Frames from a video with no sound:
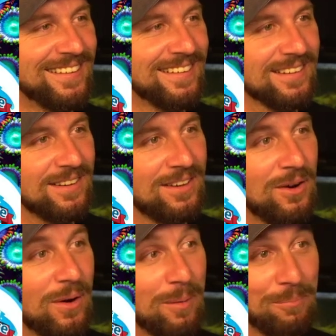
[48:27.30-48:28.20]
Oh,
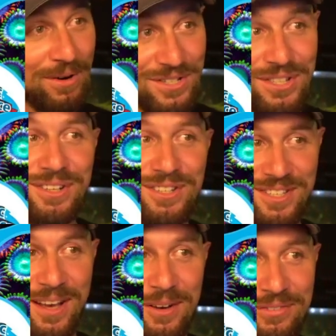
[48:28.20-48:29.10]
immerse
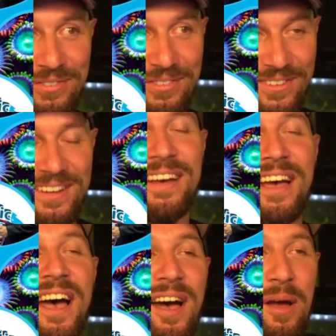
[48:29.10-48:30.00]
yourself.
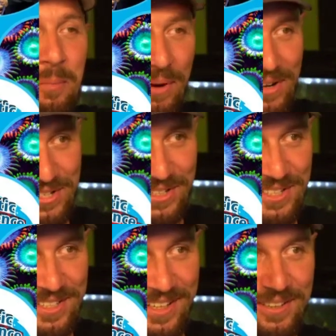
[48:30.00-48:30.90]
Immerse
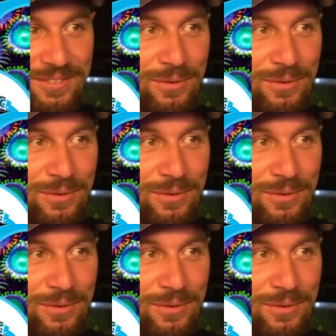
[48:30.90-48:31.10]
yourself.